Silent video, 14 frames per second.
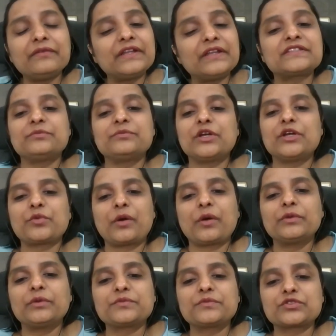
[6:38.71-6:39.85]
very similar
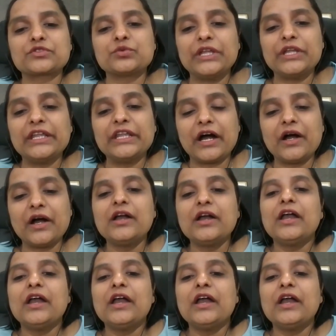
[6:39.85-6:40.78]
problems to India,